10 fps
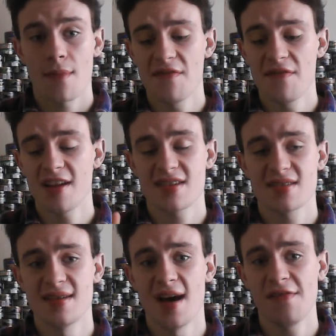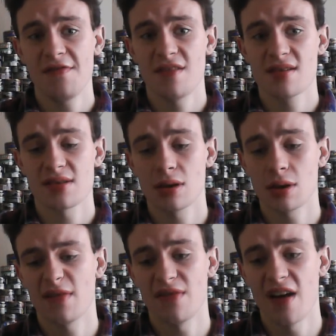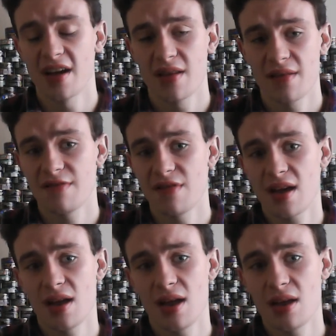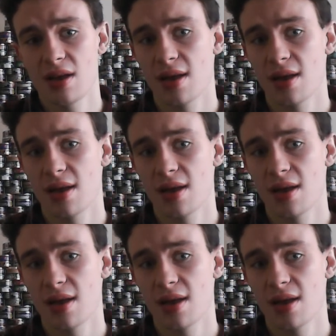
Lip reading: feel like snuff is a little bit finer than fine cut.